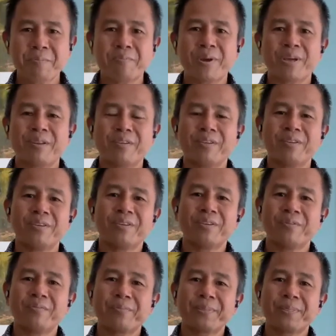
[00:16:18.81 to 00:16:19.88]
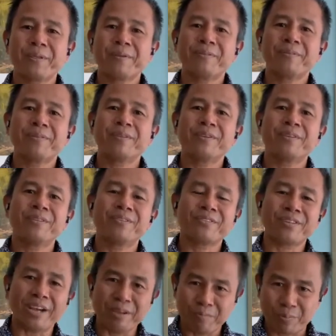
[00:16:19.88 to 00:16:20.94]
but the
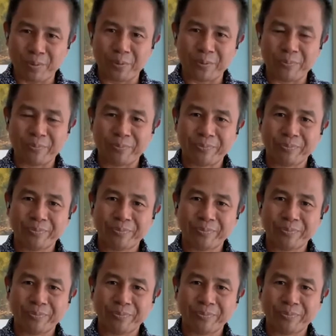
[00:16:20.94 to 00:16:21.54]
disciple,